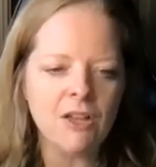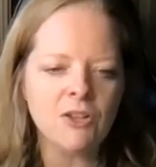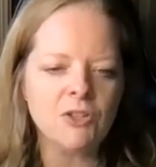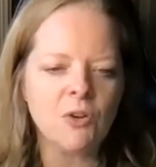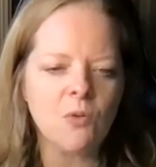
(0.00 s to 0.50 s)

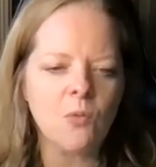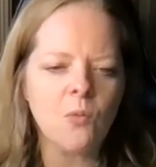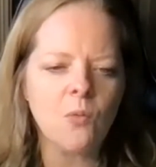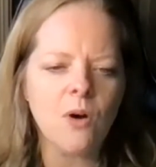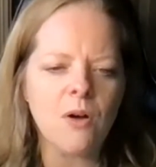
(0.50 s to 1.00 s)
So
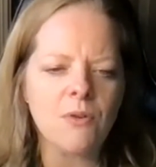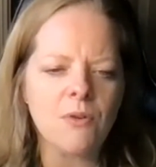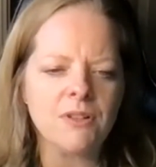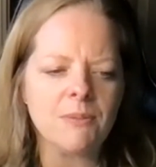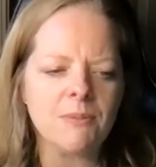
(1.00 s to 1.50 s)
what
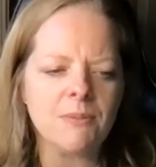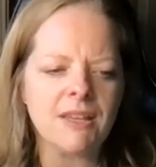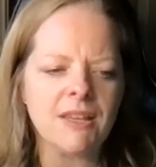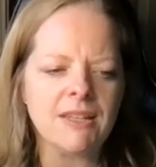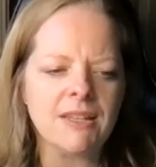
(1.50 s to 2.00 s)
were some of the
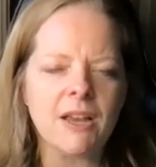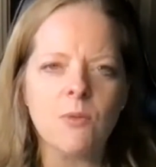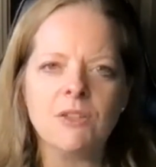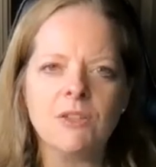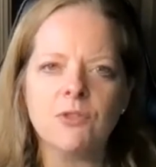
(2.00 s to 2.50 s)
key
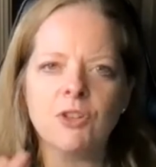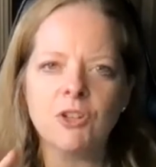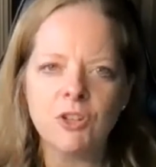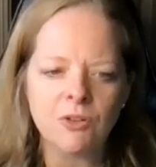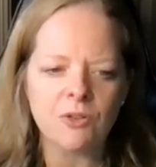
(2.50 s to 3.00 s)
takeaways for
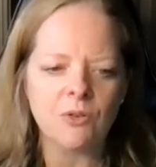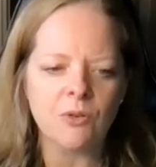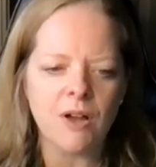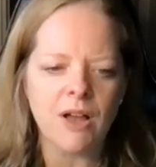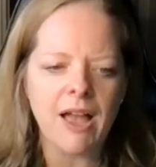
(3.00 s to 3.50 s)
you?